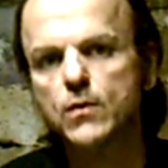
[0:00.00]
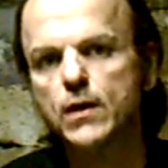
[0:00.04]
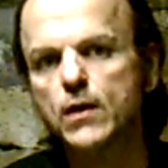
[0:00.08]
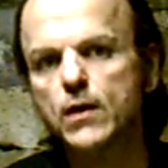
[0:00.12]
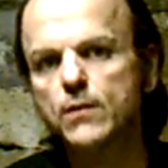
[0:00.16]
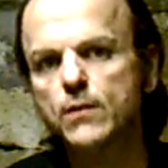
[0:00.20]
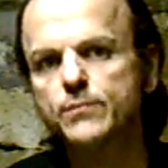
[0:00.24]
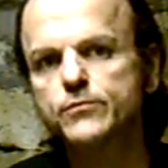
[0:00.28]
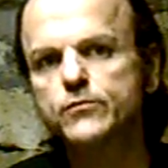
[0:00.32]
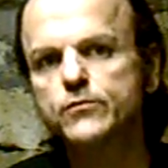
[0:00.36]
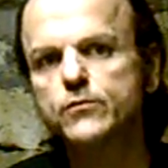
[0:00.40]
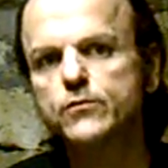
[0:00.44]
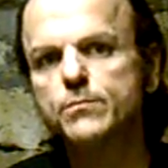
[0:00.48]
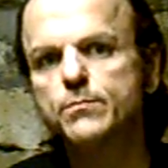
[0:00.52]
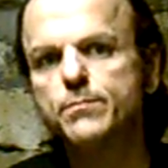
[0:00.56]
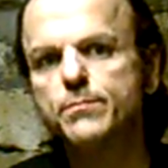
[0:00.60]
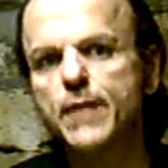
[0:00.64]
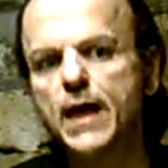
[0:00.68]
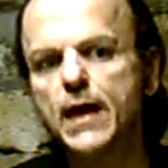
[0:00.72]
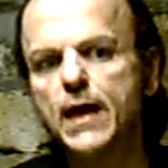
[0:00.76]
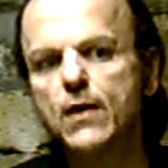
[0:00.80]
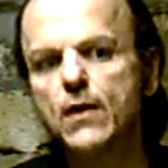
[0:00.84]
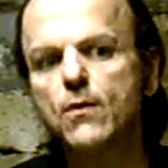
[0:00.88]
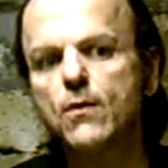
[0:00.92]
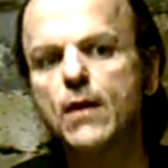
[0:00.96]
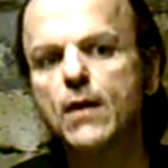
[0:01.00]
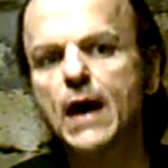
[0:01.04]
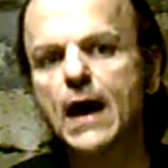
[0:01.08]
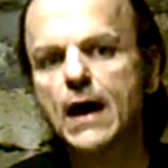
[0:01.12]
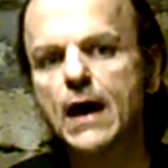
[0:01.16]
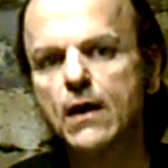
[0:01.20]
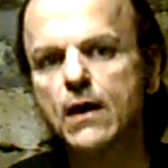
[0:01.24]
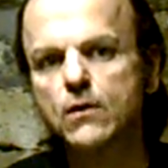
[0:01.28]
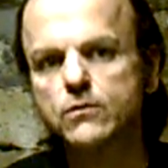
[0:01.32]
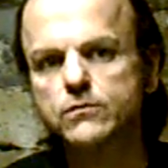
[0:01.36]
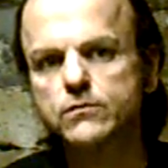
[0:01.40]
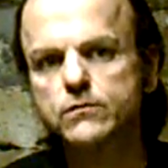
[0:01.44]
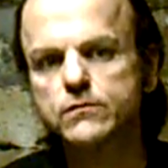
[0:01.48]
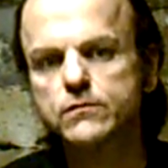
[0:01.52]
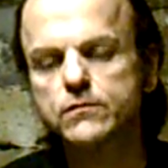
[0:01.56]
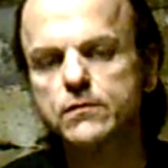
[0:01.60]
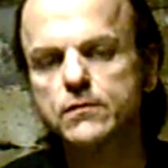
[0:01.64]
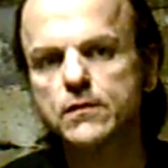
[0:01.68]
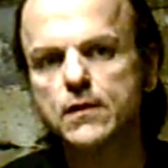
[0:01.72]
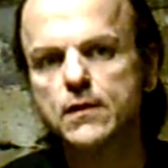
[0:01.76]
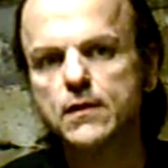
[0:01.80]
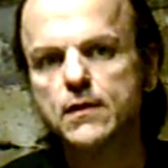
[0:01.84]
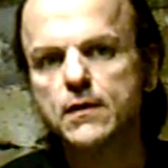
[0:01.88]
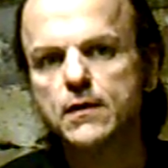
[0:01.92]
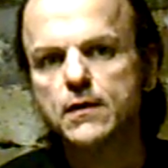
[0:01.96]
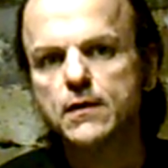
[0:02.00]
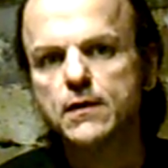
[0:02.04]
it will help to bail out